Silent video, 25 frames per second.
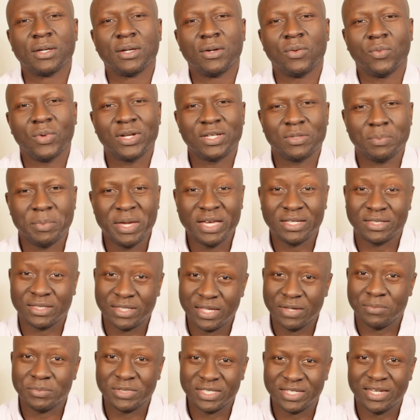what makes
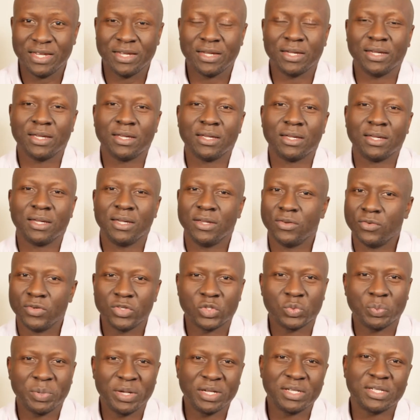them tick,
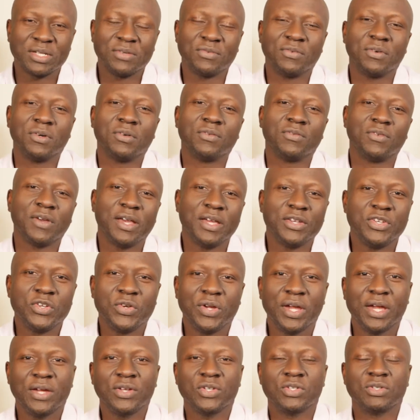irrespective of
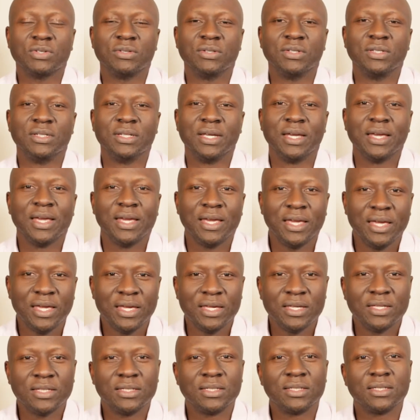education,
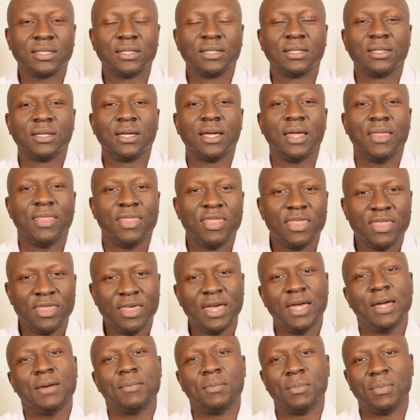is
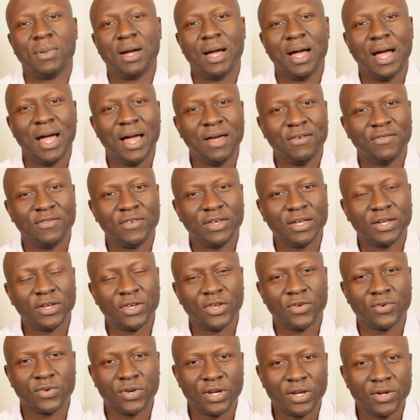them having
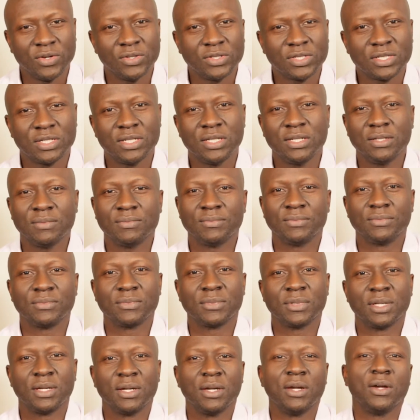curiosity,
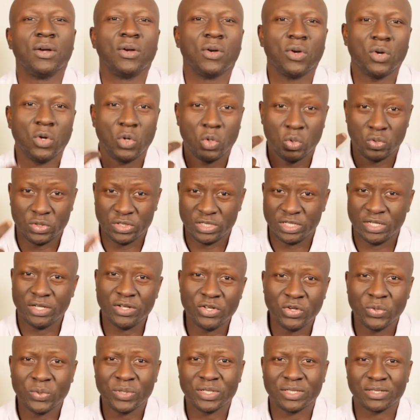
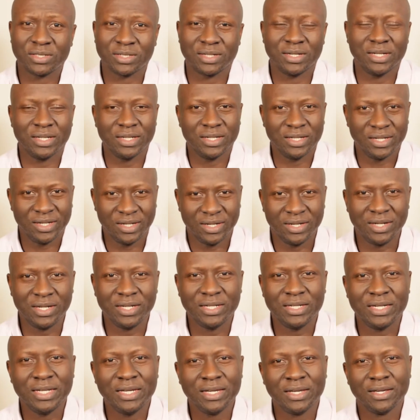continuously
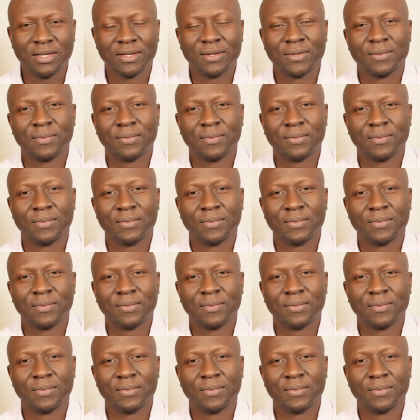learning,